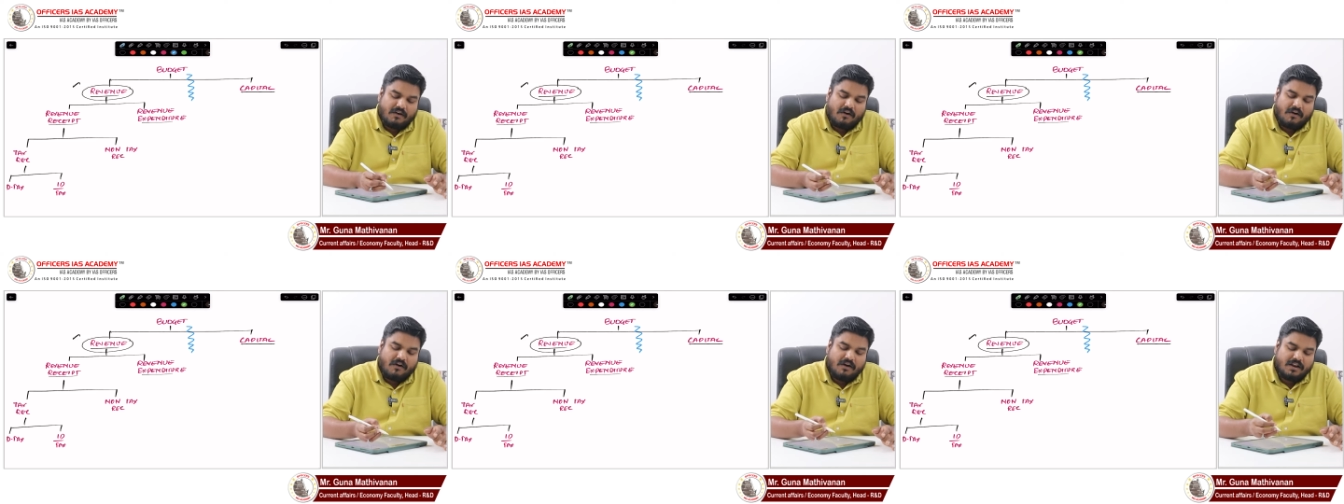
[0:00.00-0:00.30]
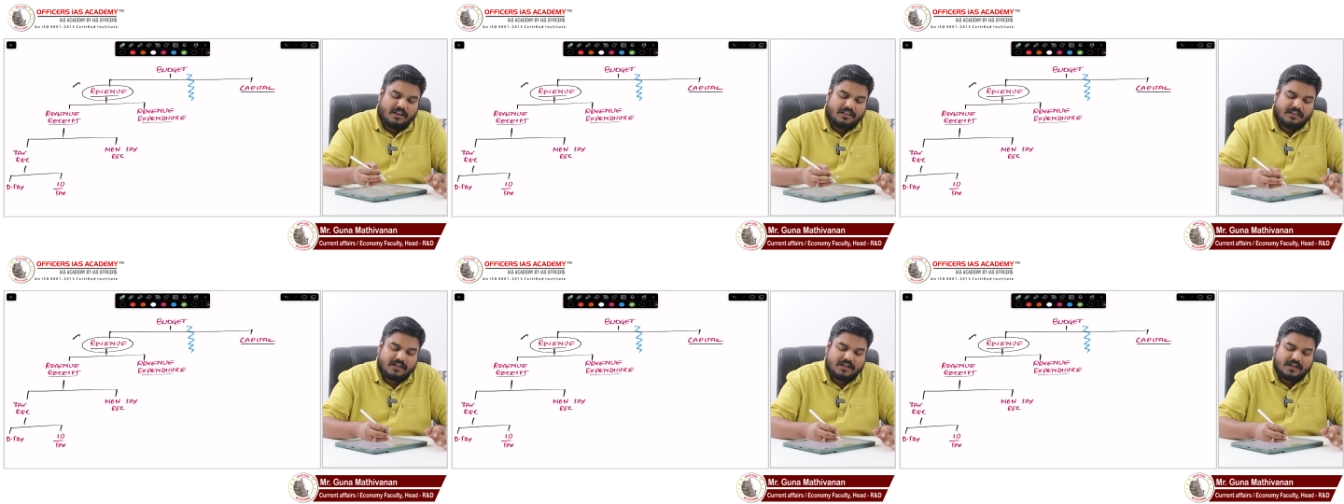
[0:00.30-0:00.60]

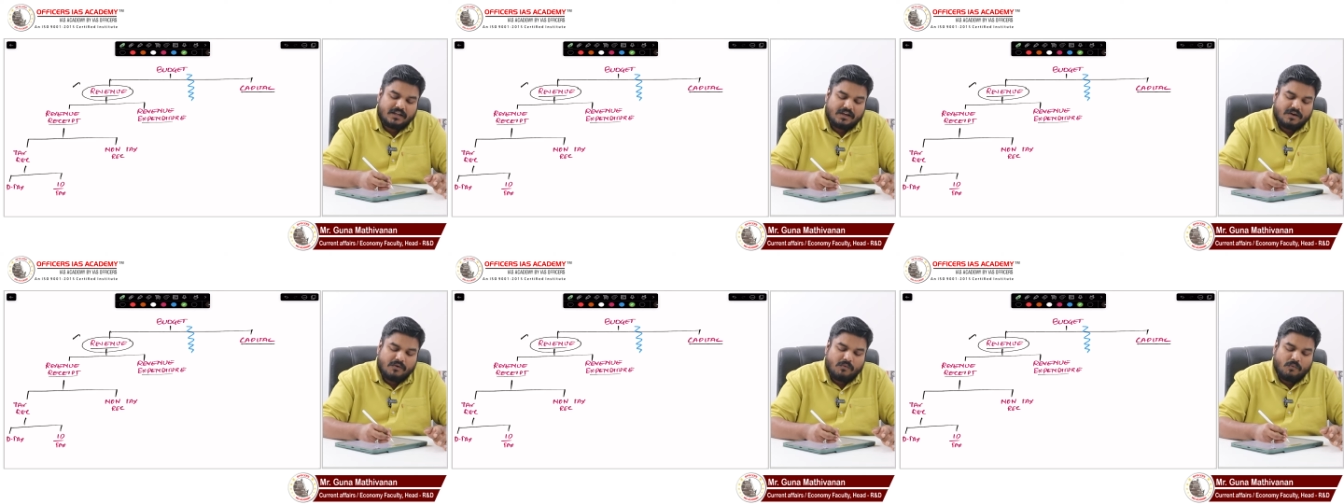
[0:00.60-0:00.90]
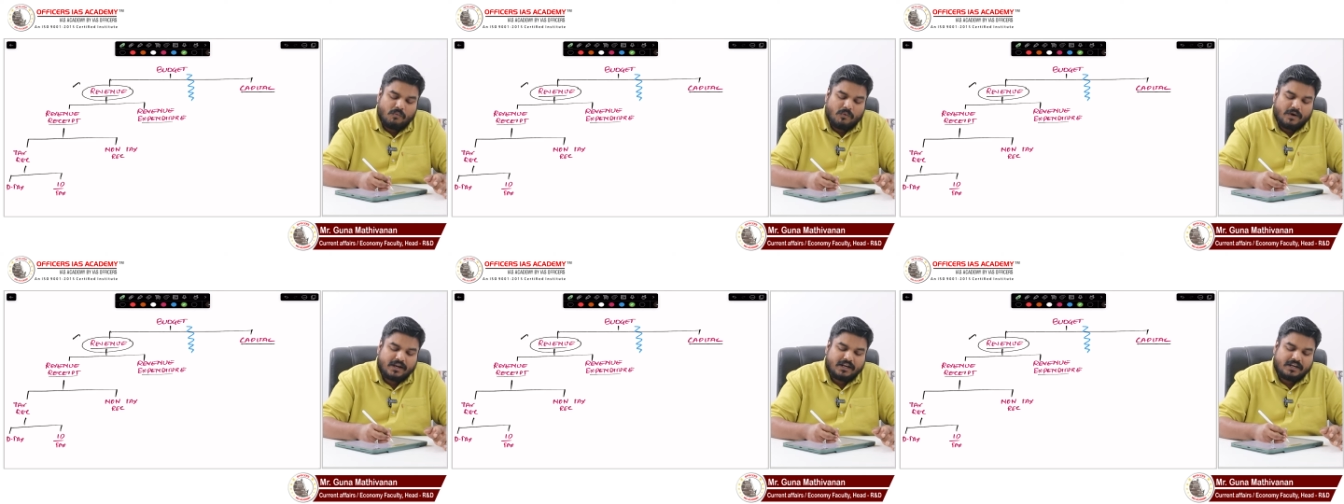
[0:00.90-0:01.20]
all the
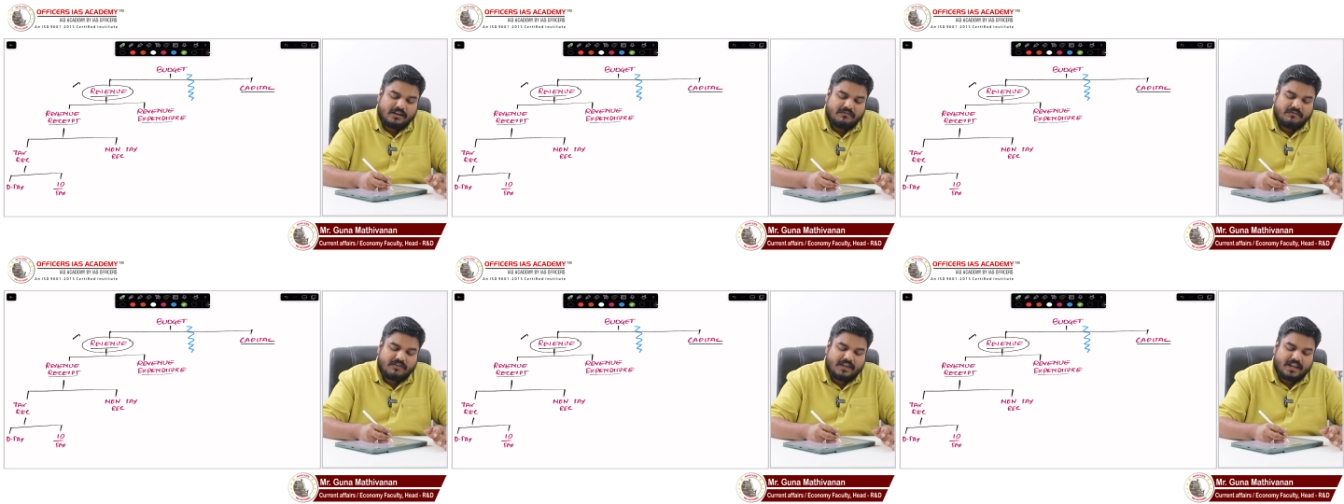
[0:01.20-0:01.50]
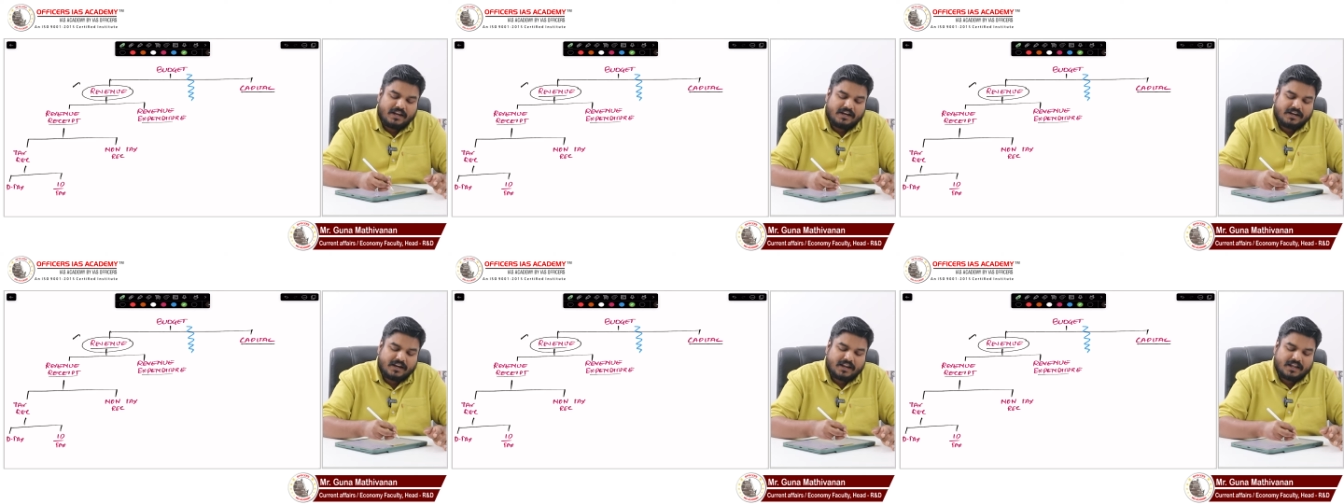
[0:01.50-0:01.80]
one-way
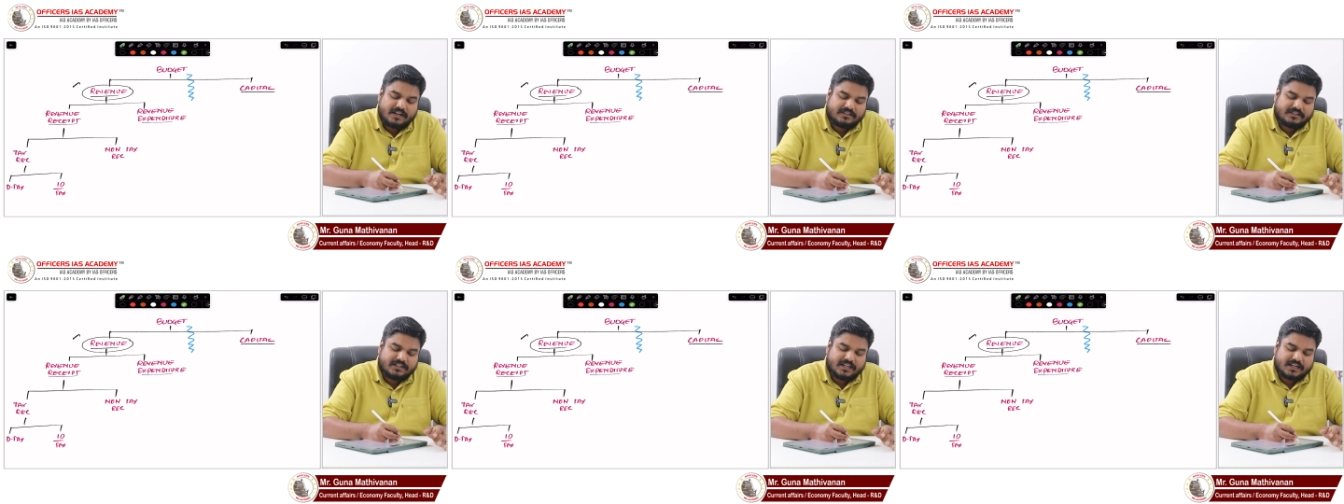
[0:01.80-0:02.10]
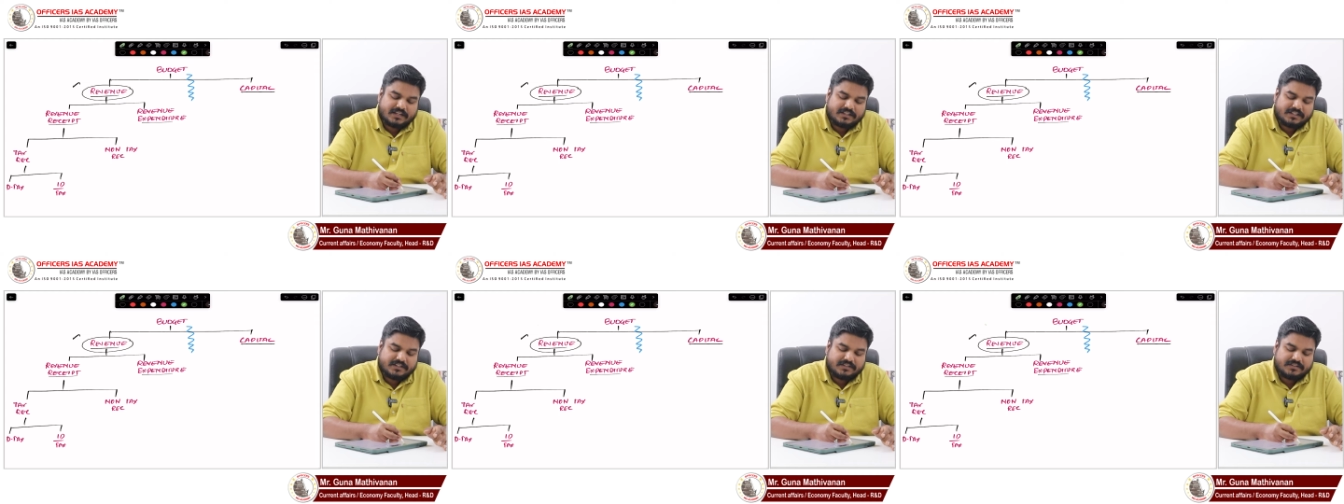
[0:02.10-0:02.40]

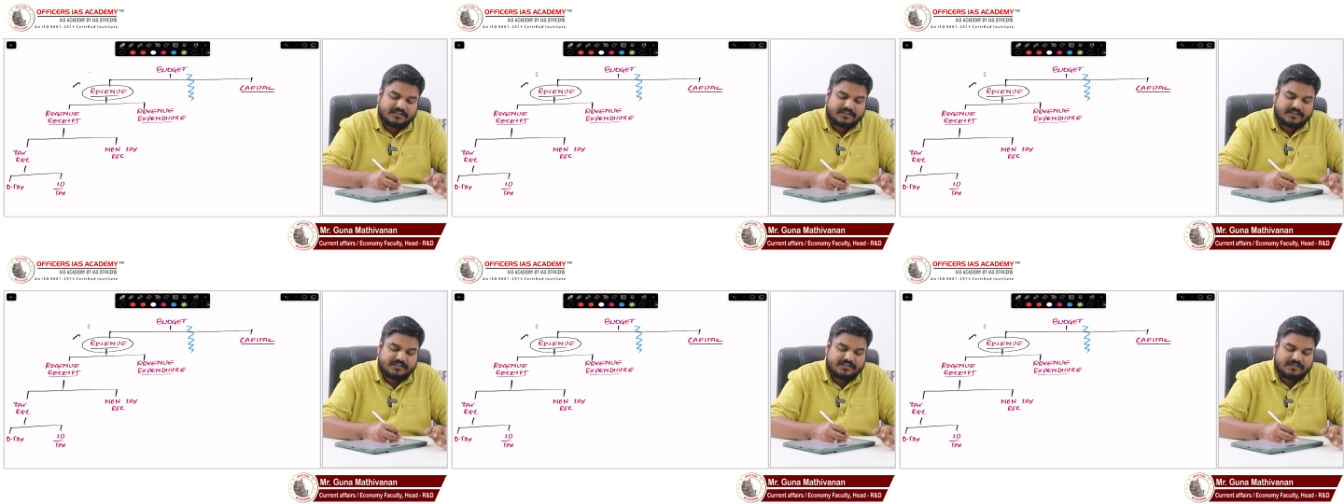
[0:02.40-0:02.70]
transactions,